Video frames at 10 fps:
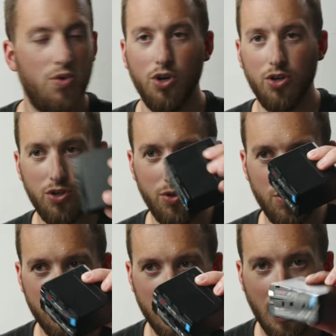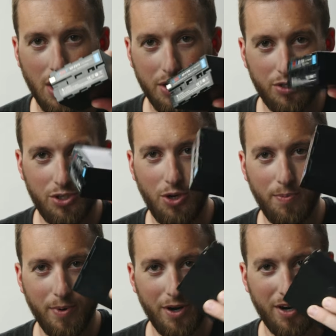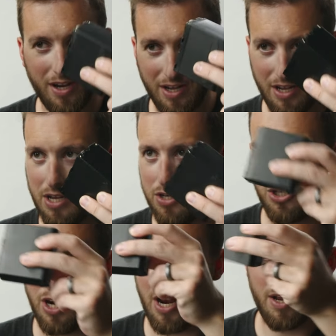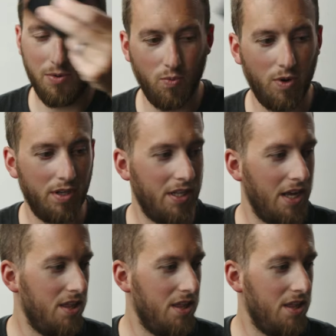could use super giant one like